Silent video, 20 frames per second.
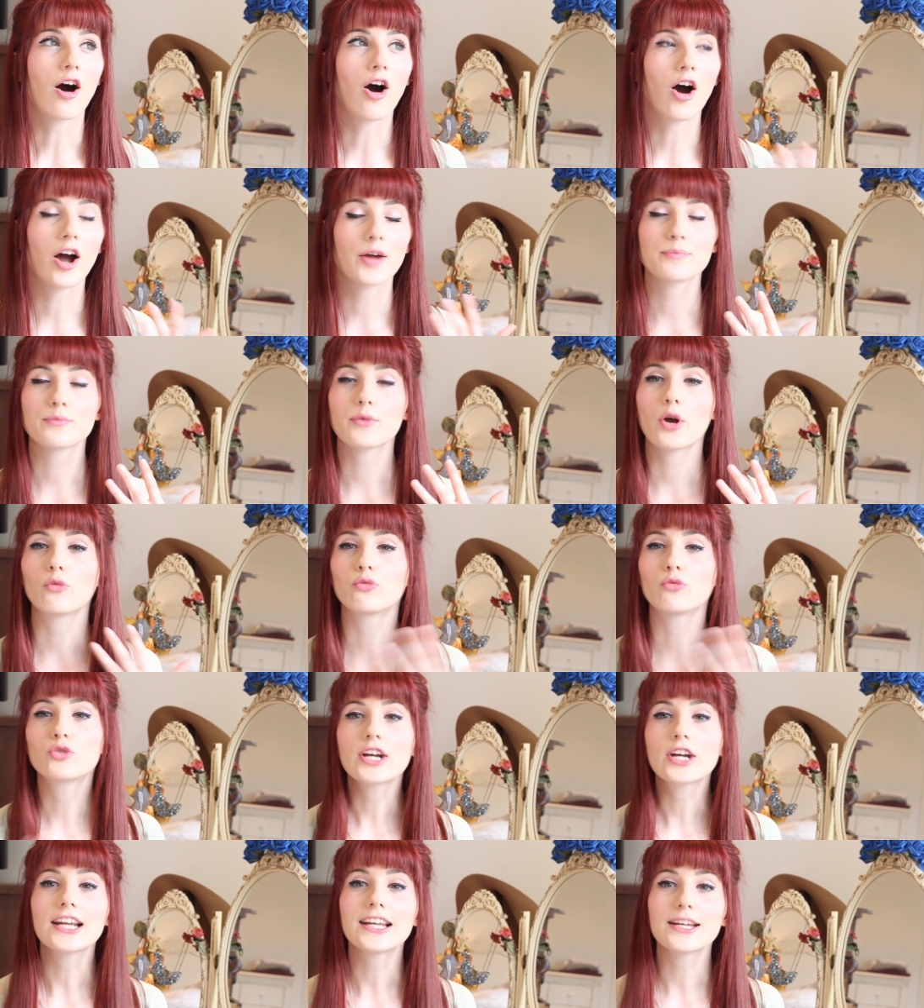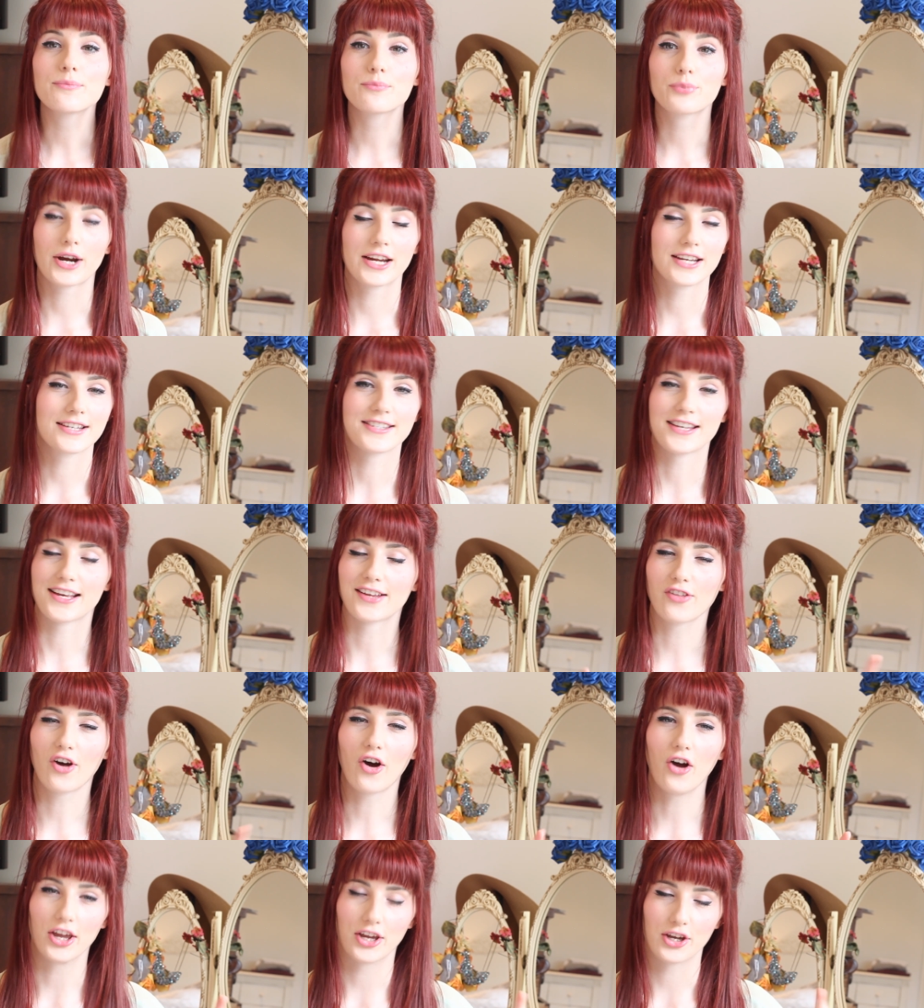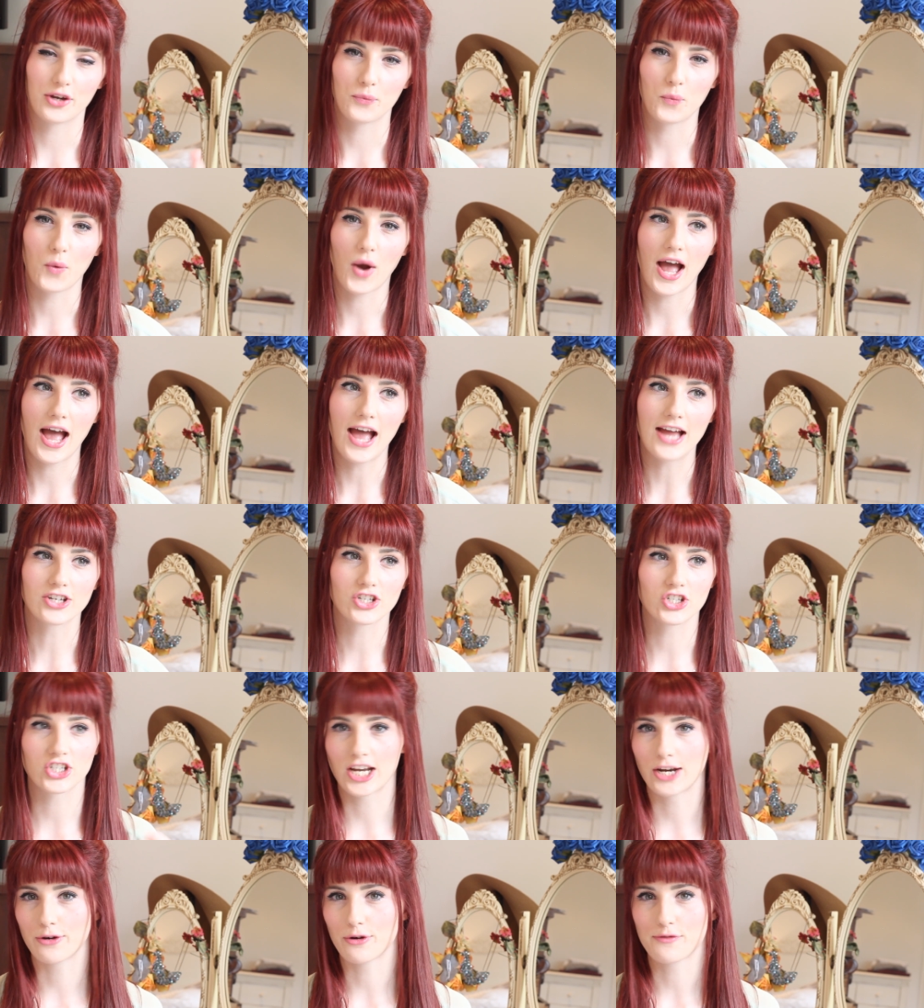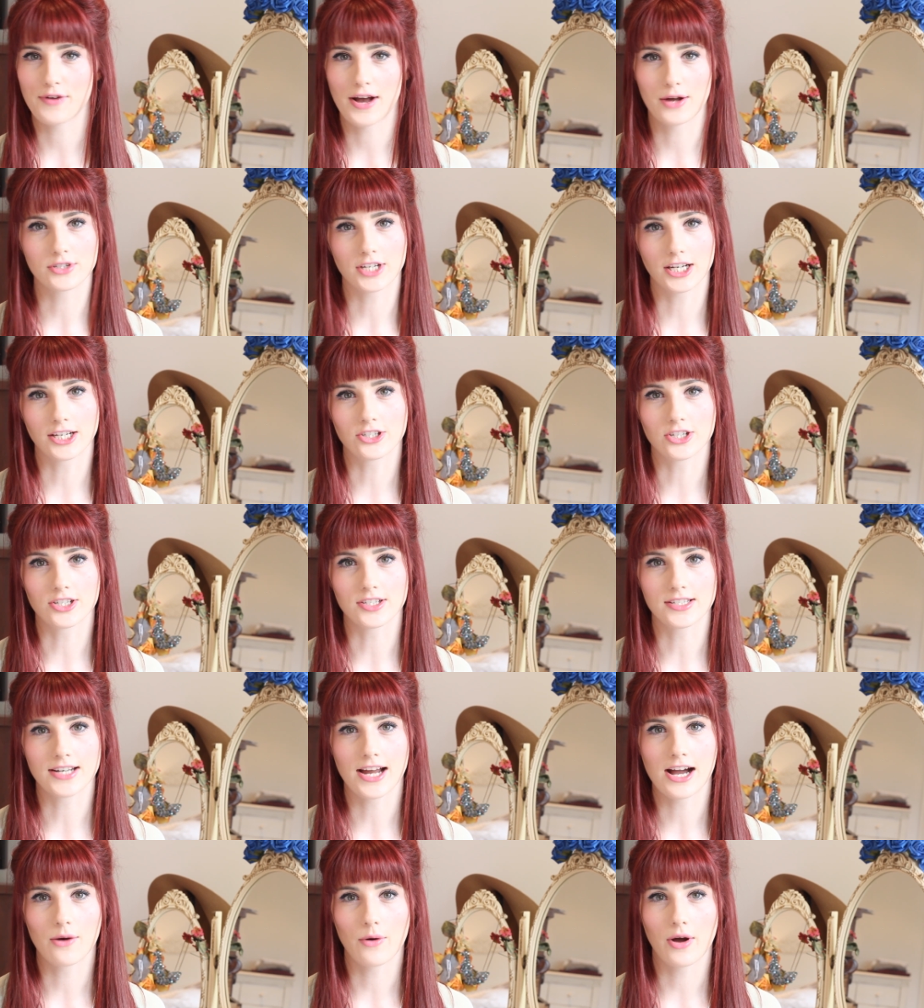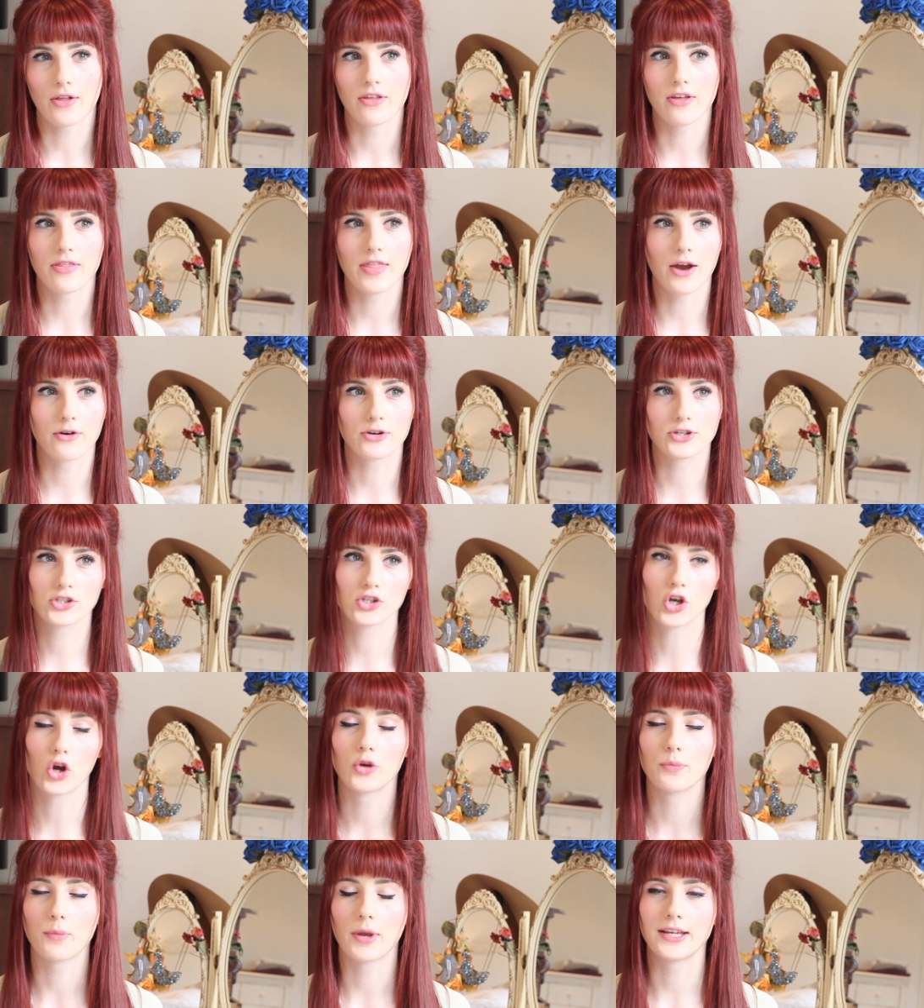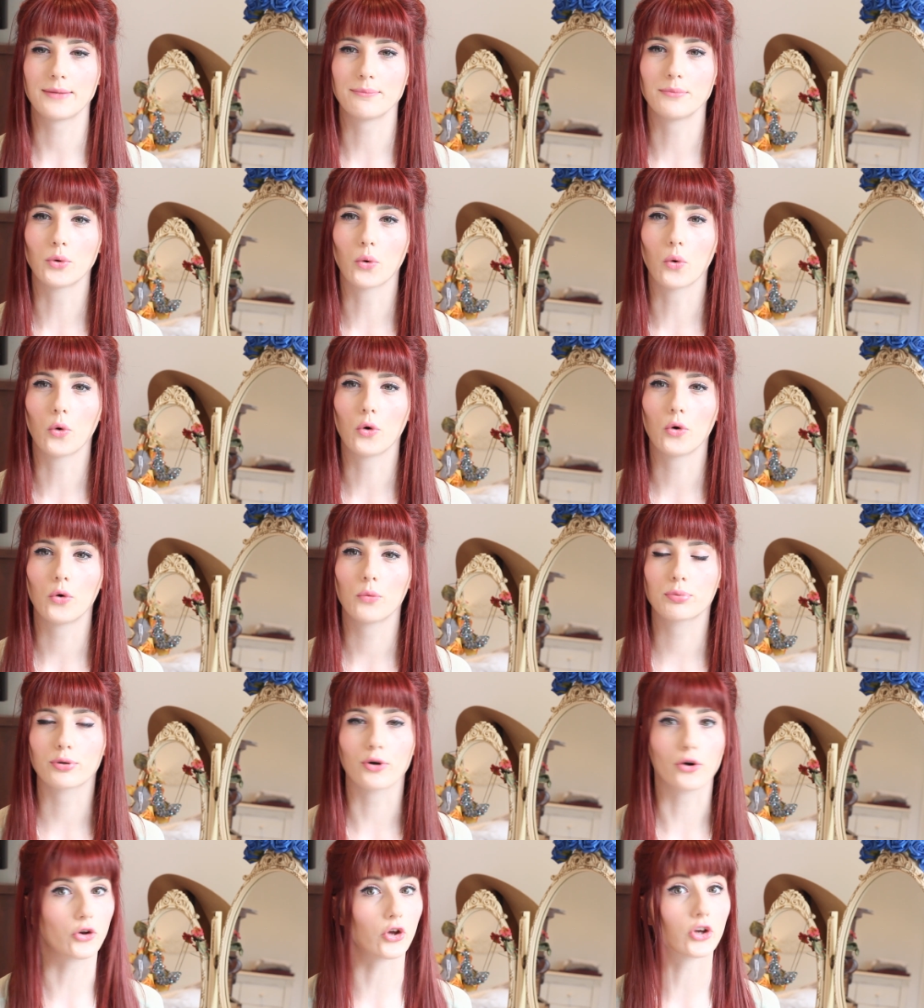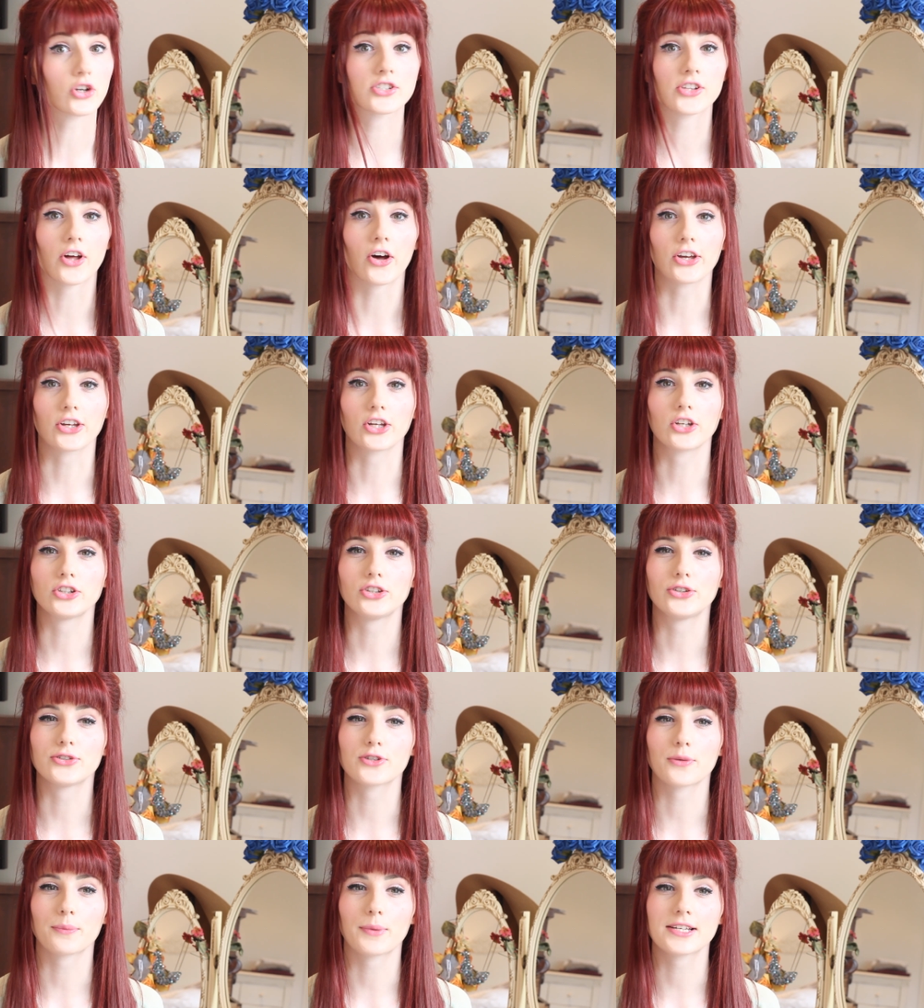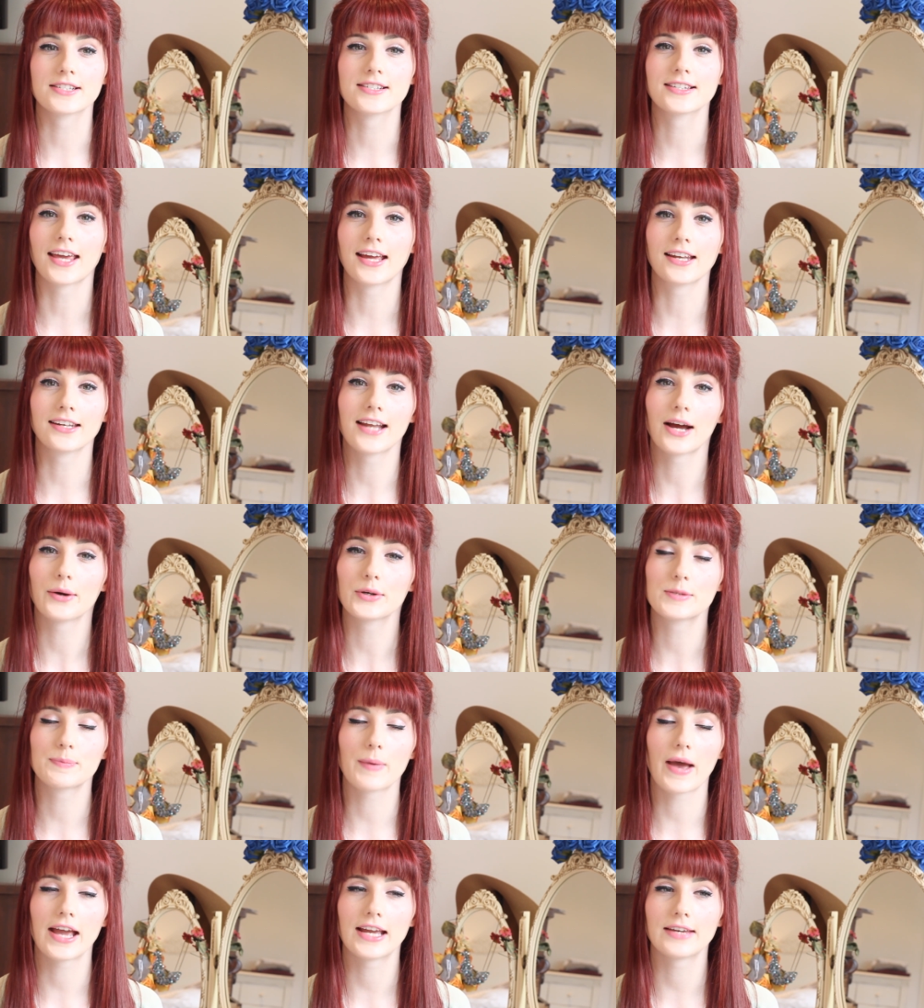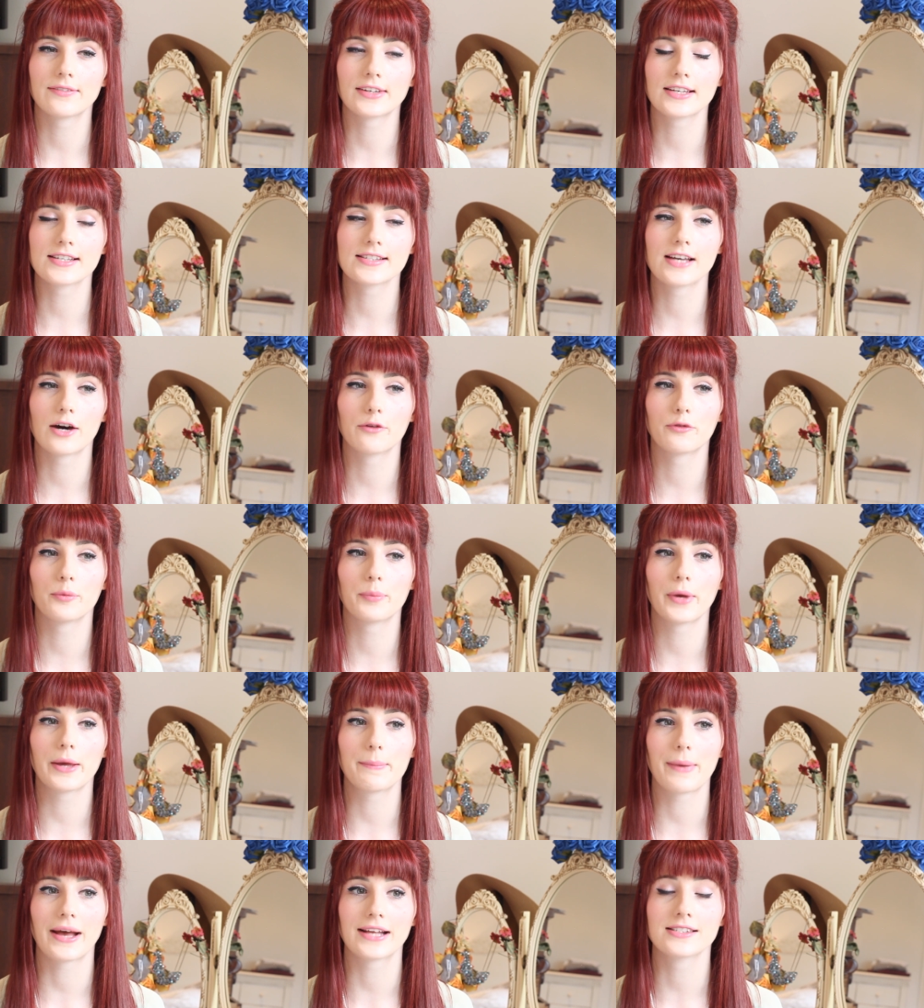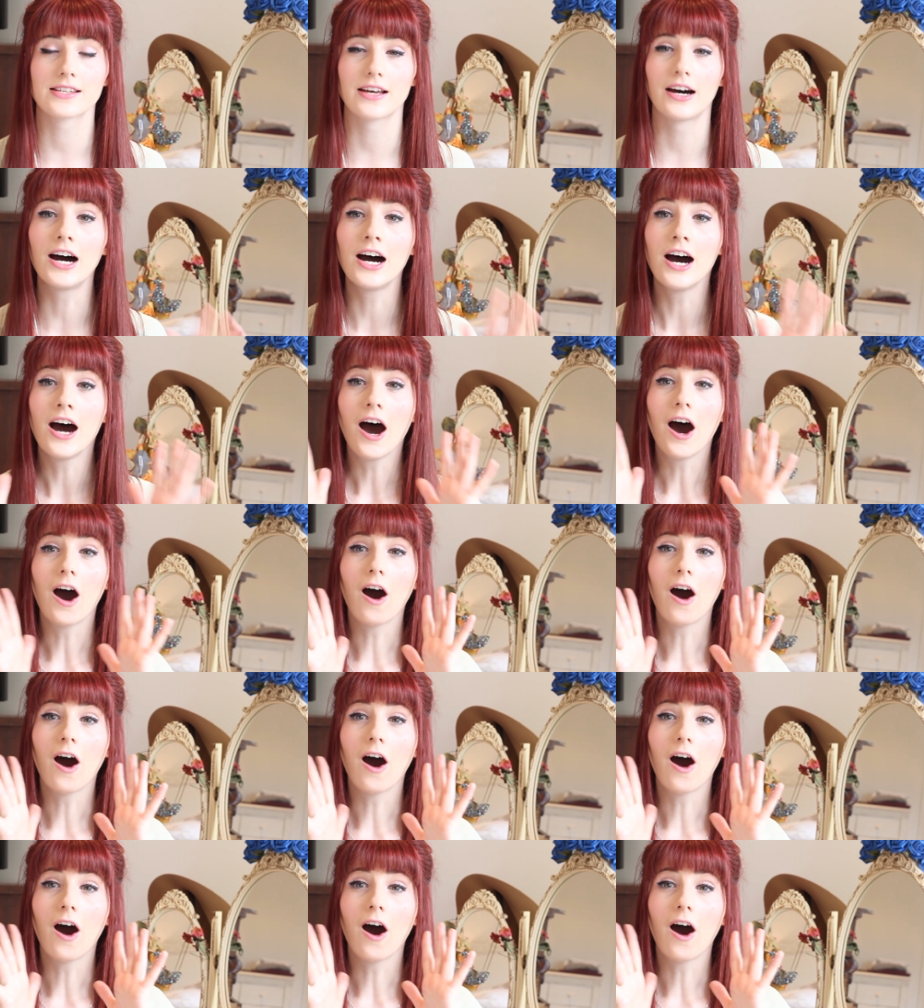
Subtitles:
I'm really embracing that I can wear sheerer foundations now and that there are so many more products that I can use on my skin now it's behaving itself a bit better.